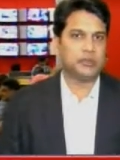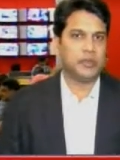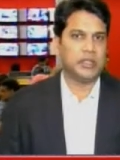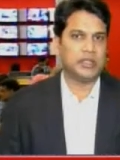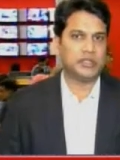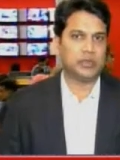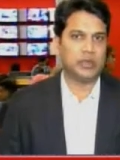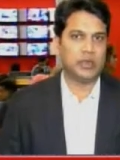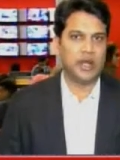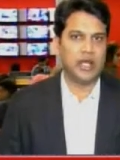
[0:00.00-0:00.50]

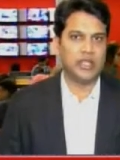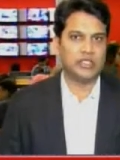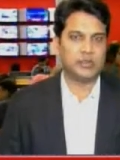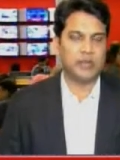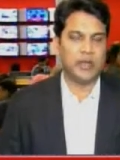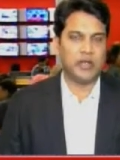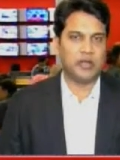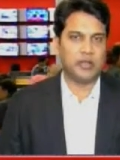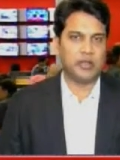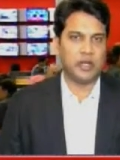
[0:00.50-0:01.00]
Sushma Swaraj,
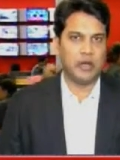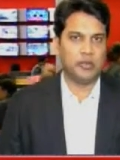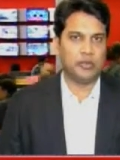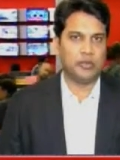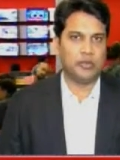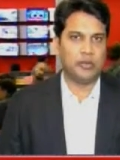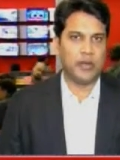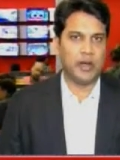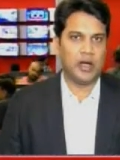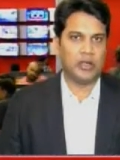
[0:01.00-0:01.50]
met her
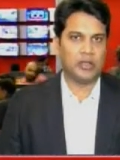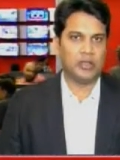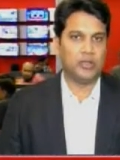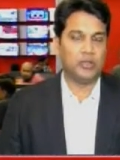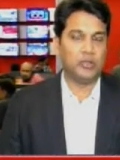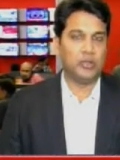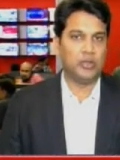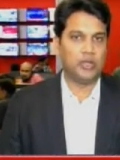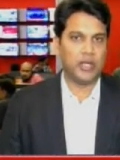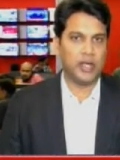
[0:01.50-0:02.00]
counterpart,
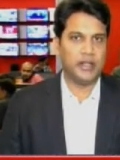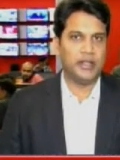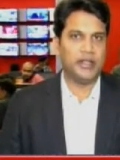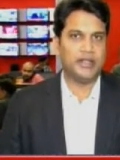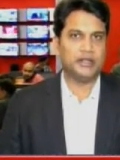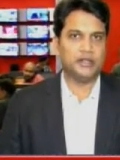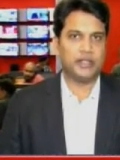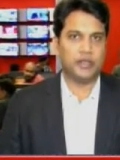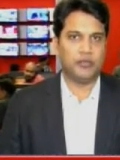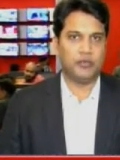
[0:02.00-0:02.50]
the
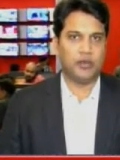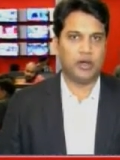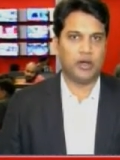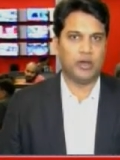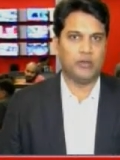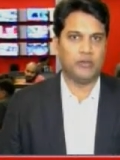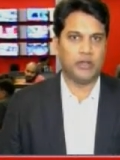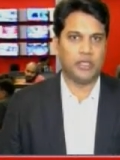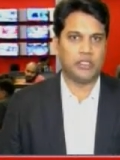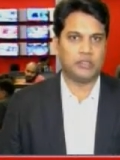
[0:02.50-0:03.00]
Bhutanese
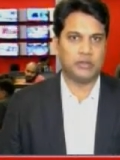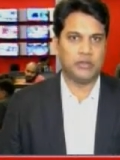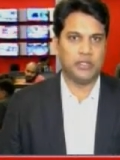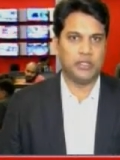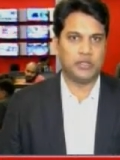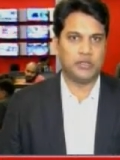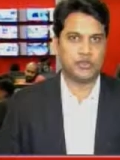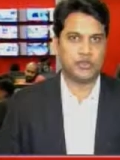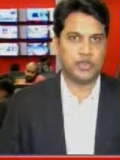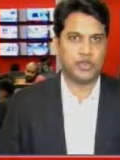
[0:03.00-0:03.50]
Foreign Affairs
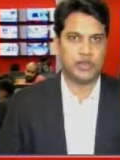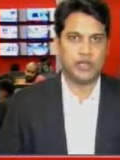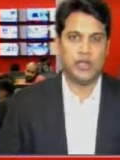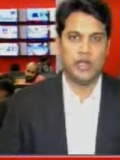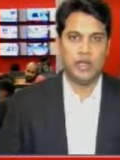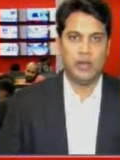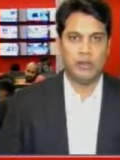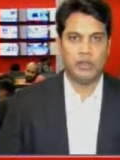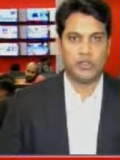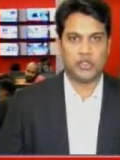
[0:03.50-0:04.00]
Minister,
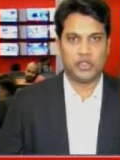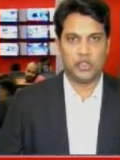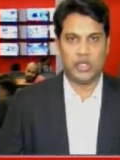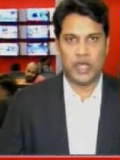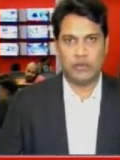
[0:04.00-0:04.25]
Mr.